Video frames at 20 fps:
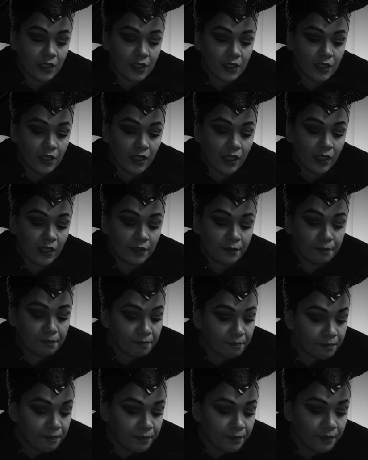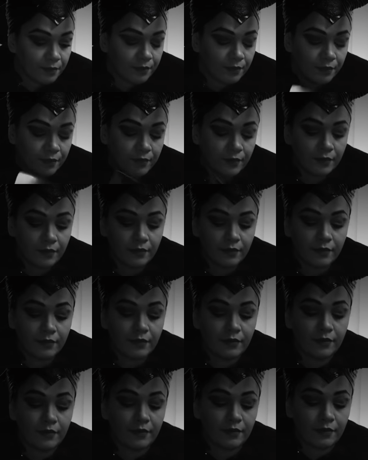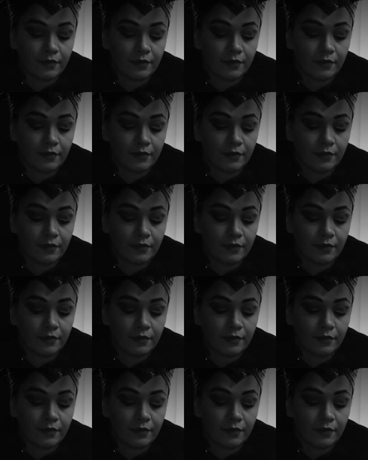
Nothing is said.